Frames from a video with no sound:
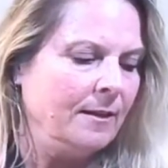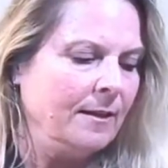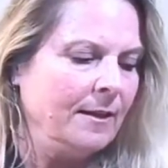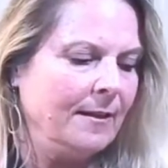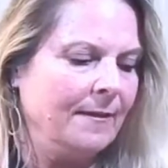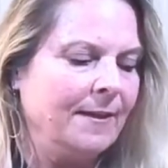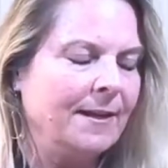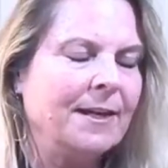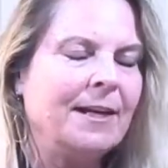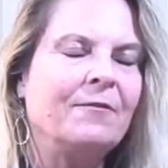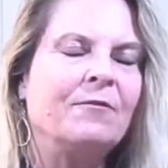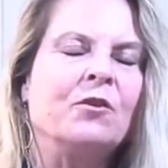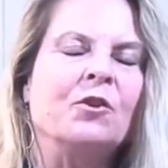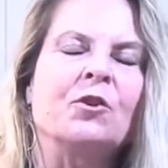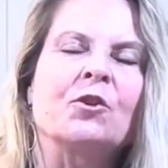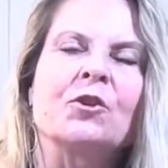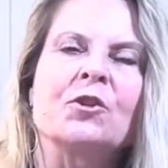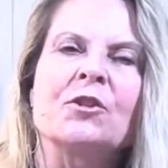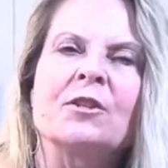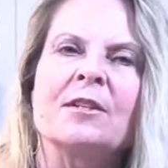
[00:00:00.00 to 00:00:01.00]
And then I've
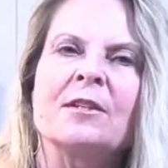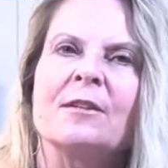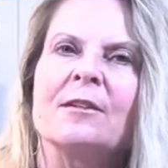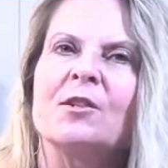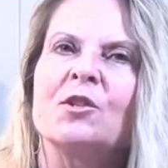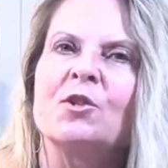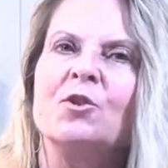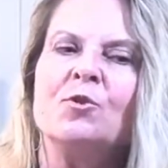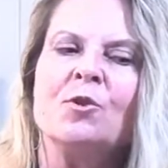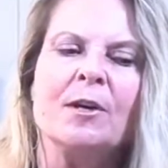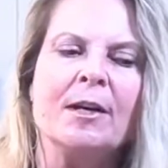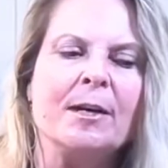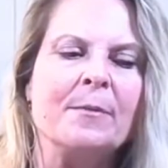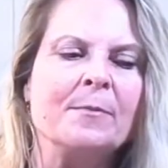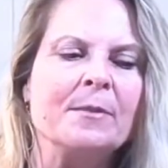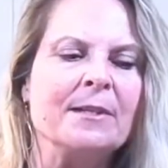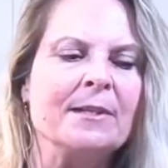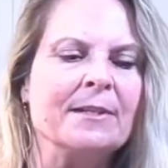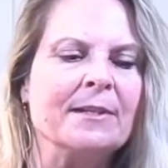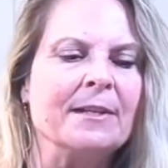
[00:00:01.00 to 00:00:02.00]
learned 2
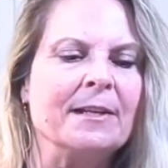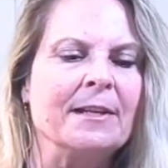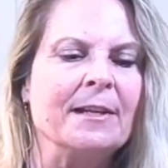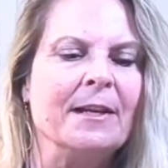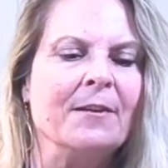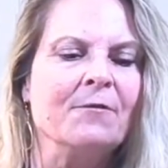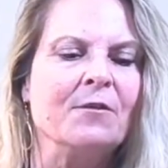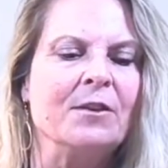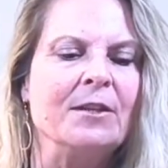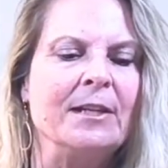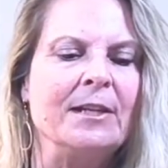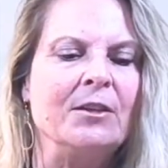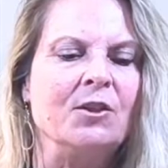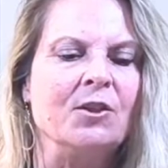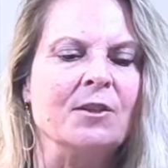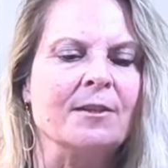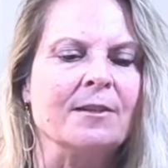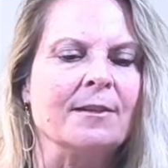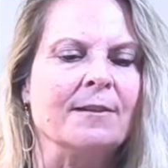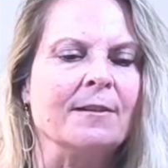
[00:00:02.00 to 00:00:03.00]
cups isn't enough. You need
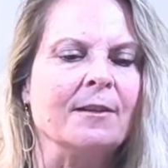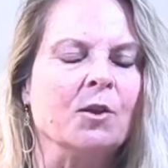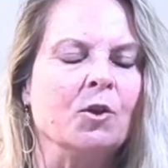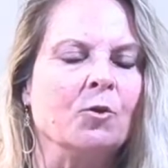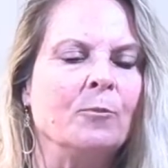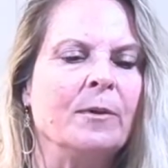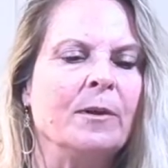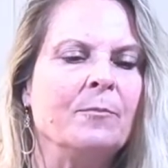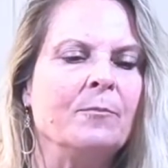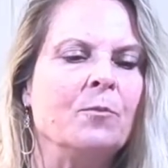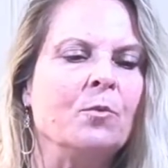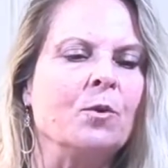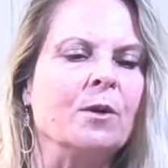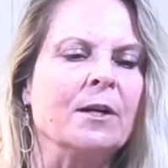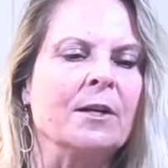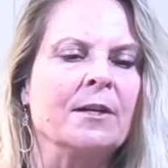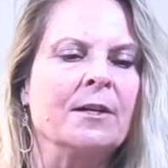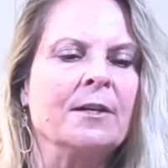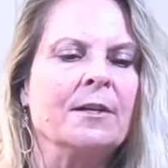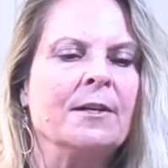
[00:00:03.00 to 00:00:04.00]
just a little bit
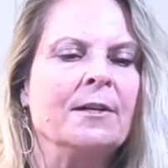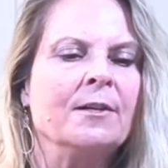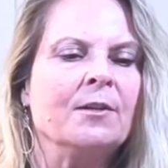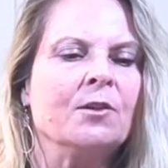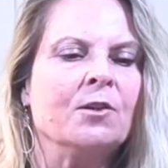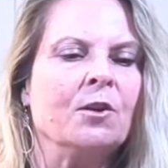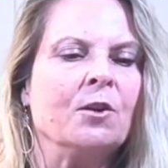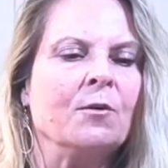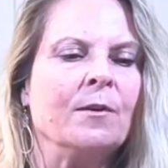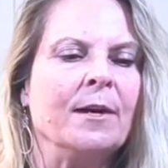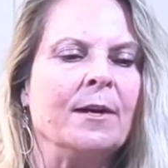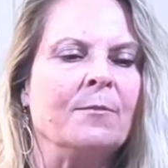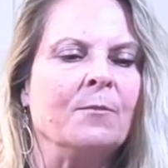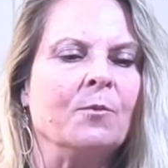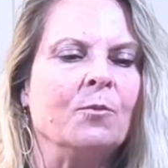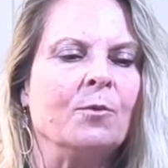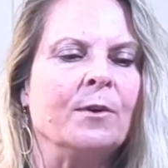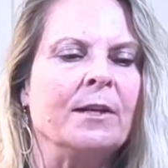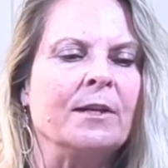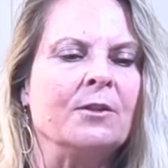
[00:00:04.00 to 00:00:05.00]
more. So I'm
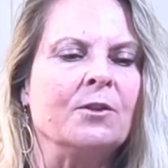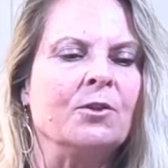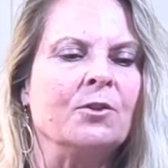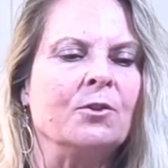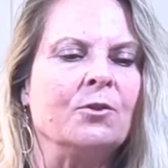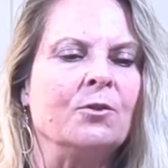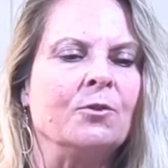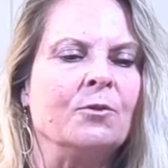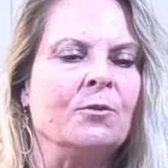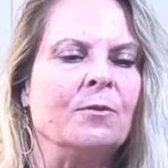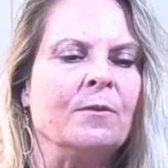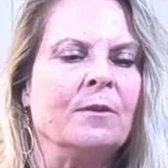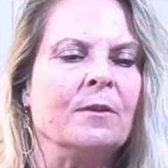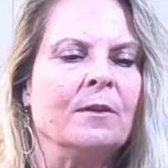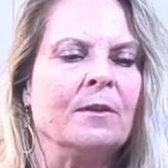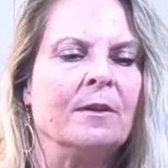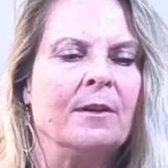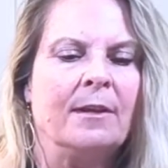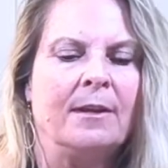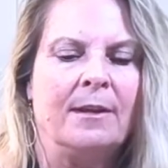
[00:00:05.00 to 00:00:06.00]
going to
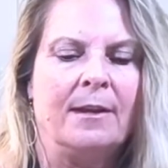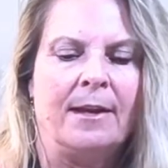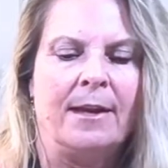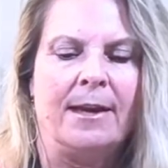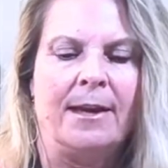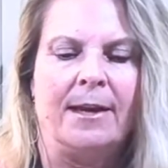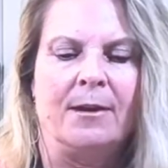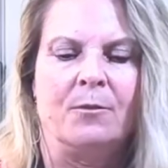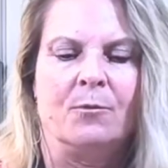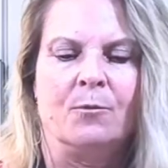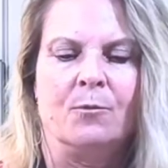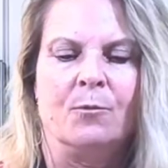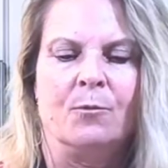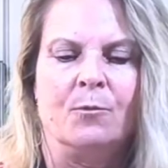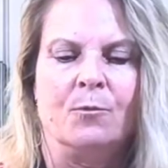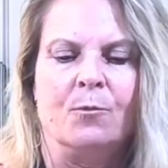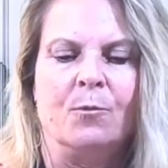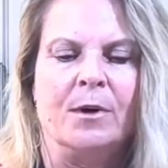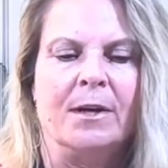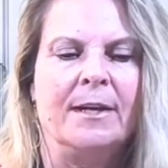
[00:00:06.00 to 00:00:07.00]
add
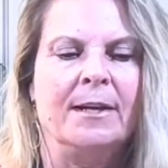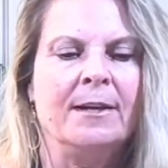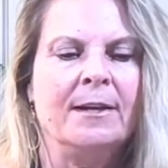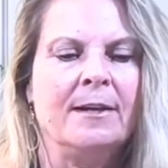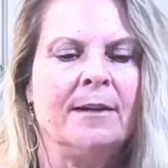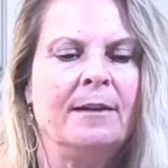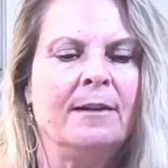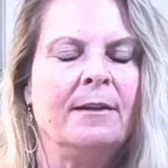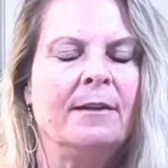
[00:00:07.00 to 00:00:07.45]
1